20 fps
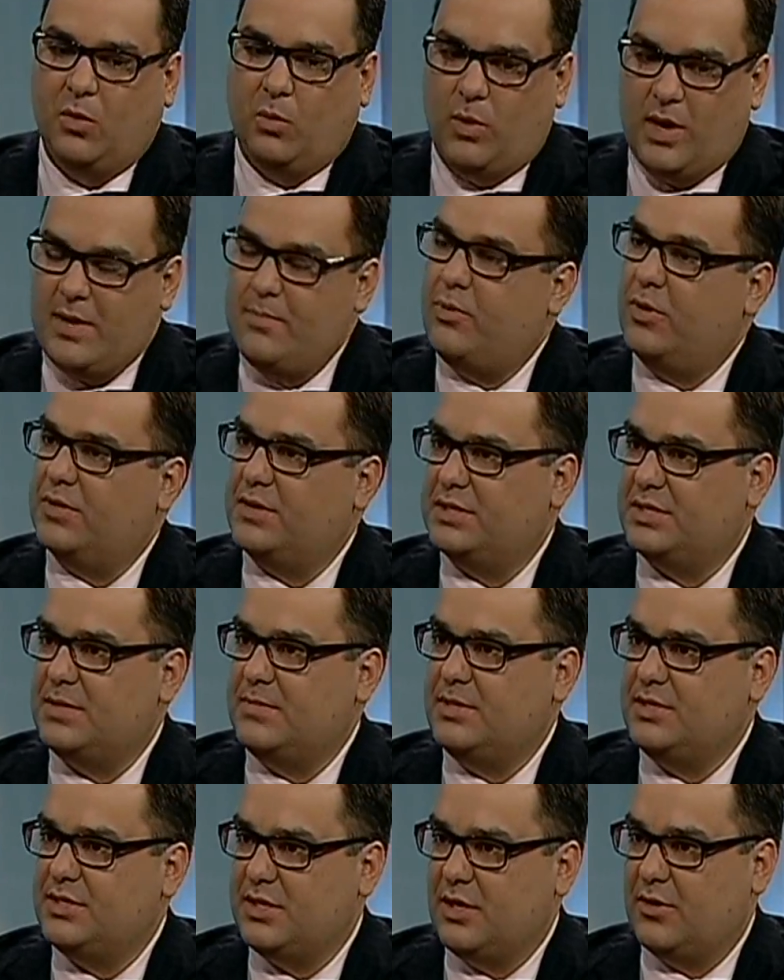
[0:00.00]
we put the
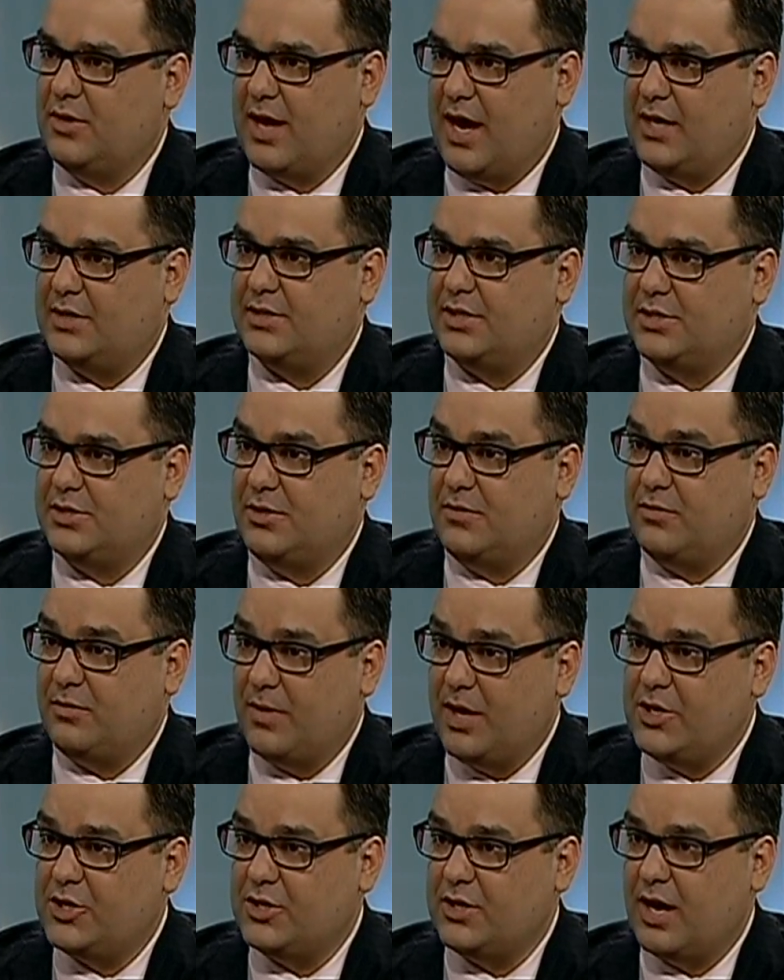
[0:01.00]
CBC under the Access to
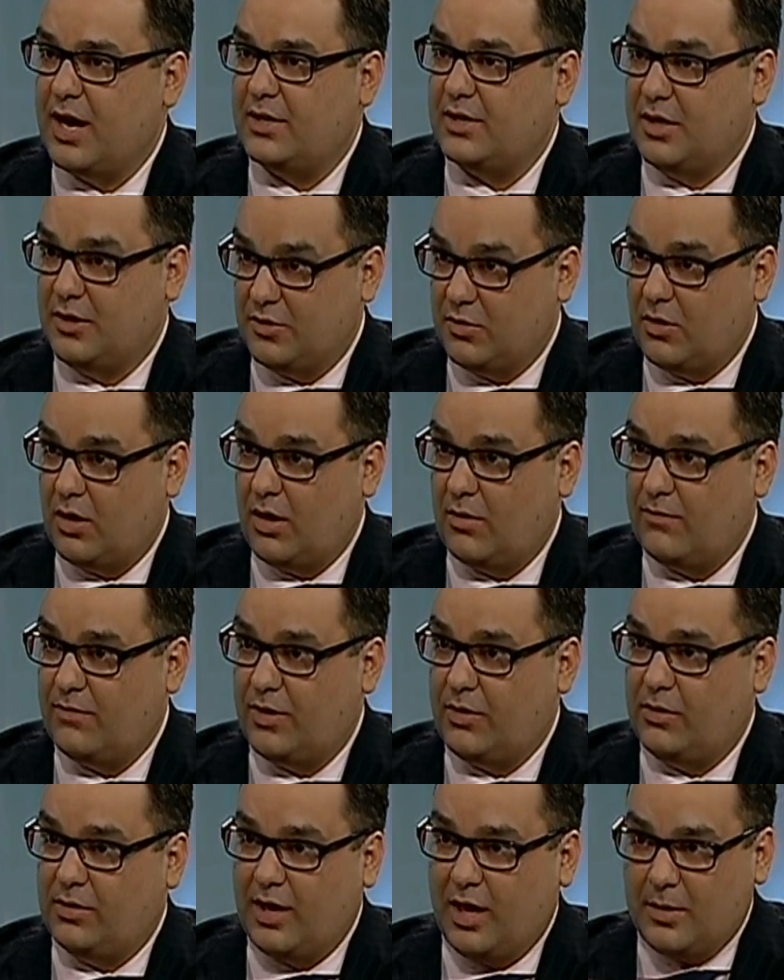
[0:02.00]
Information Act, under our
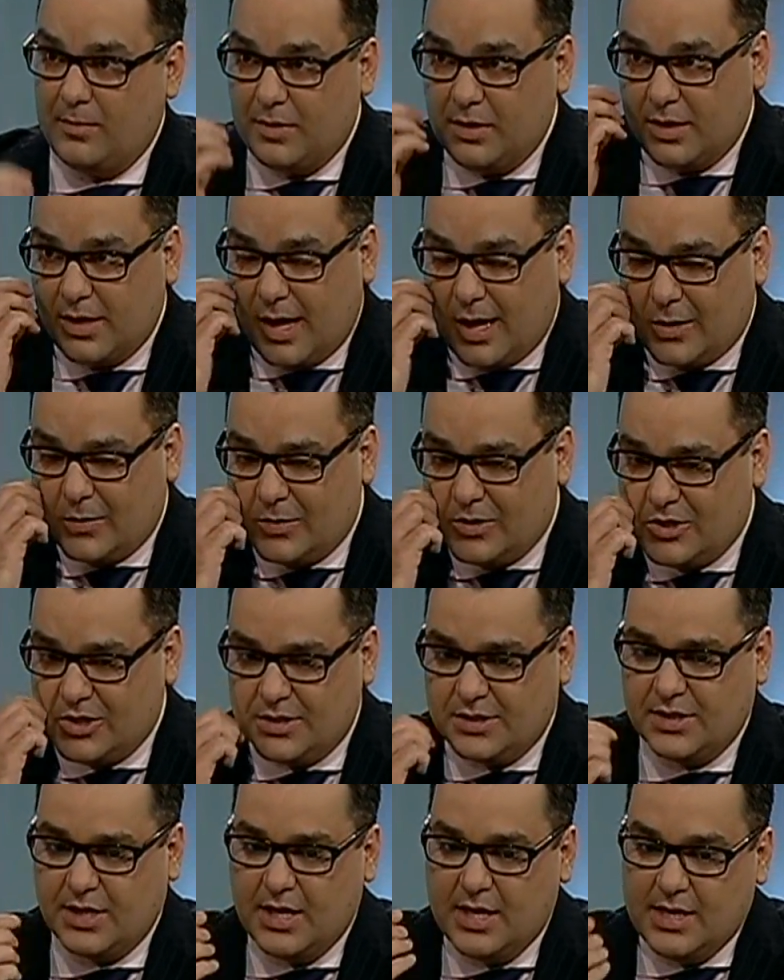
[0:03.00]
Federal Accountability Act, which
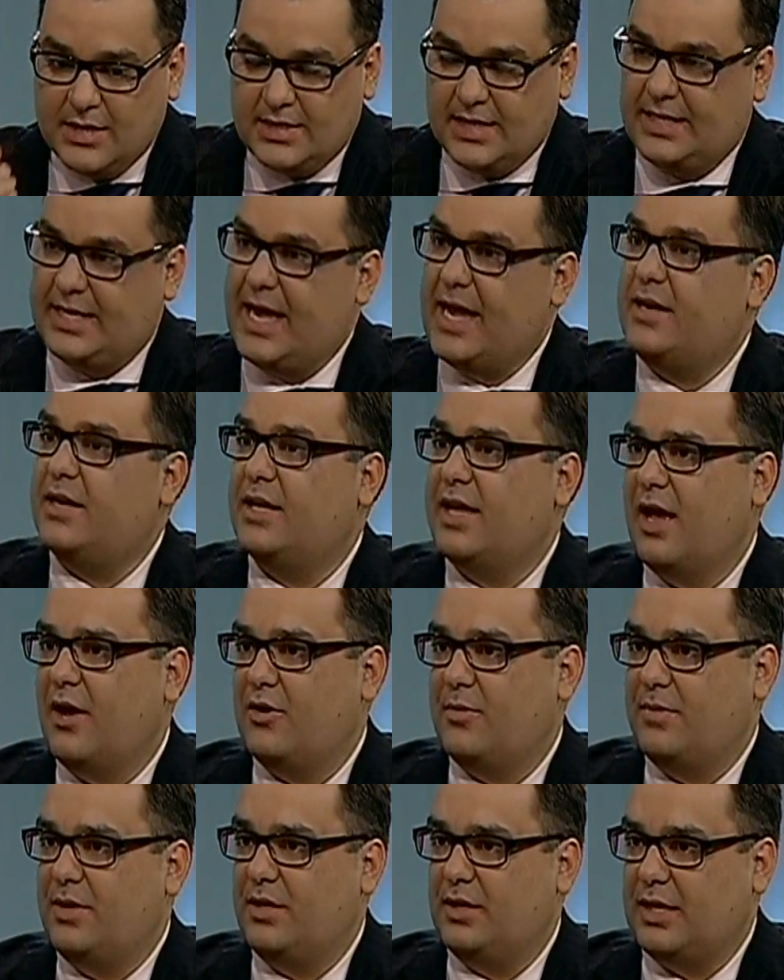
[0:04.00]
is to gain
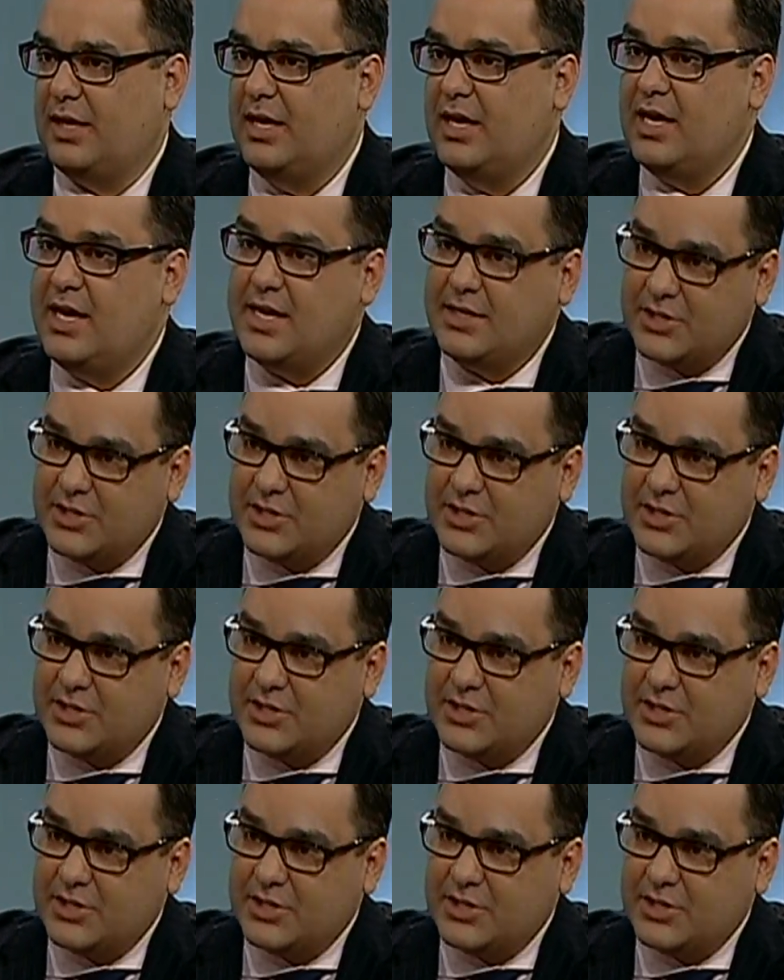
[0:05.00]
accountability.